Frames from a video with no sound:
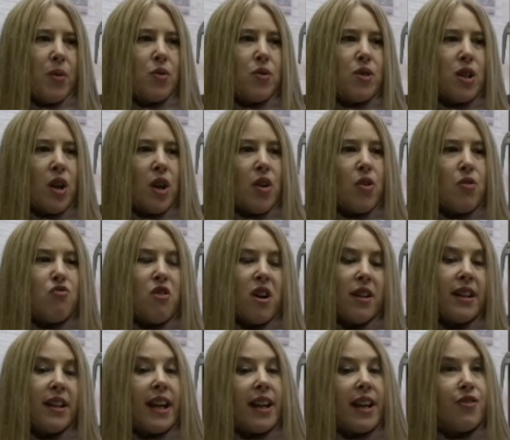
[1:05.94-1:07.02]
also
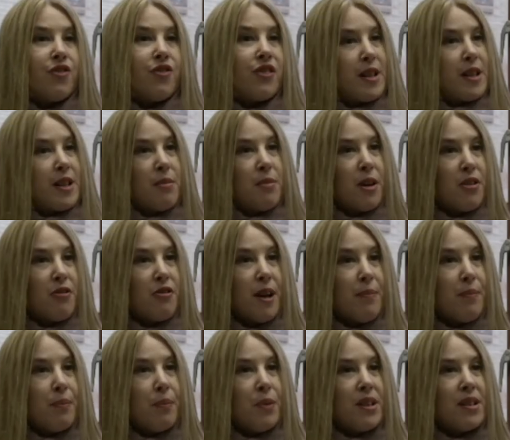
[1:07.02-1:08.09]
run a freedom programme,
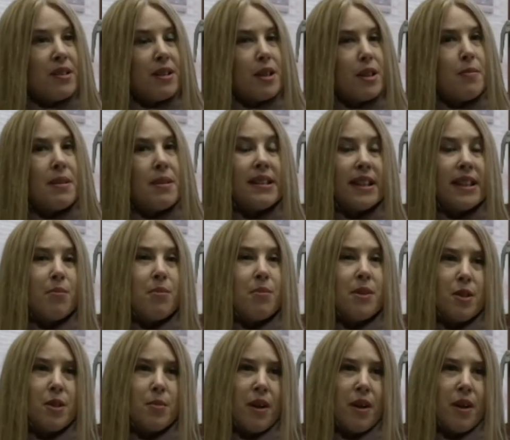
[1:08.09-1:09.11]
which is a domestic abuse